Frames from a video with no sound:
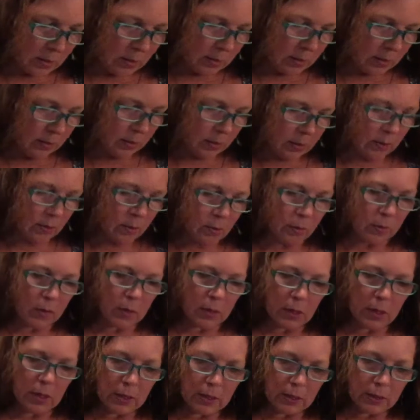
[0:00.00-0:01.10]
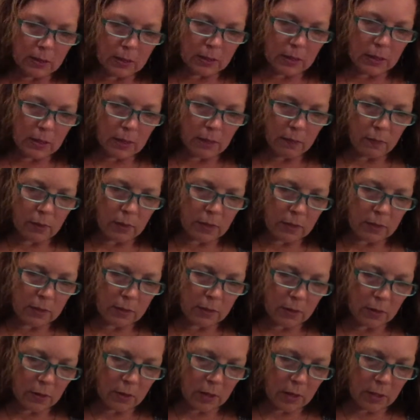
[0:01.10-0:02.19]
So let's see if these
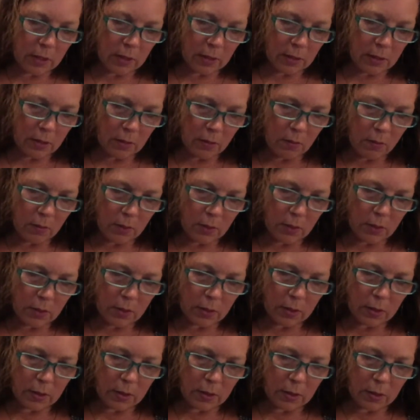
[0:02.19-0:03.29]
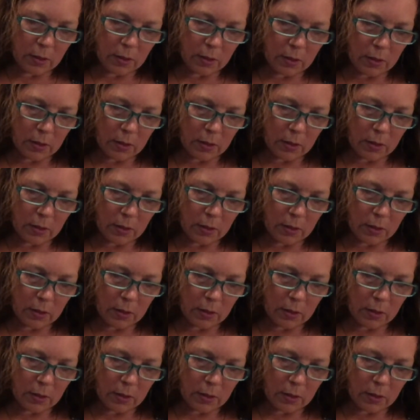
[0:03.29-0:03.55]
are in order.